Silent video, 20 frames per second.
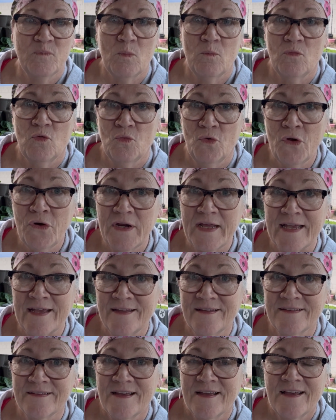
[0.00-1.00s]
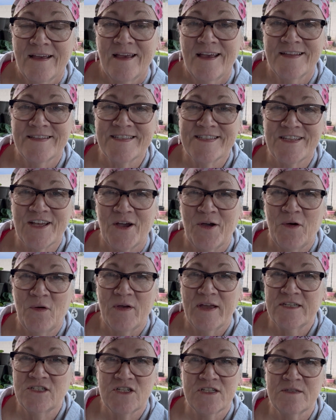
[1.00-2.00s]
rooting. And so
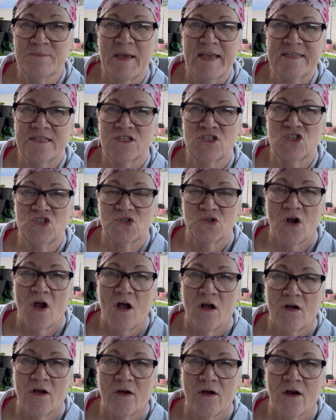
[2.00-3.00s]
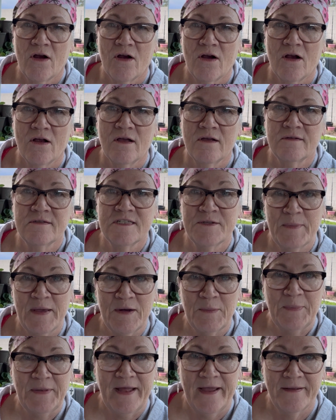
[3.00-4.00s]
it just makes a stronger
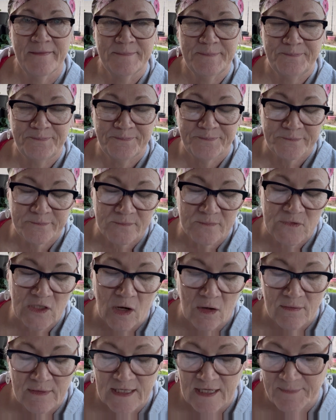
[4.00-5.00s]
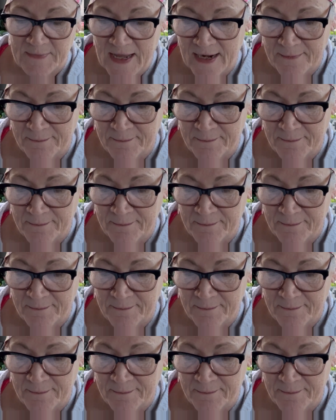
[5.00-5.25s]
tomato plant. So keep that in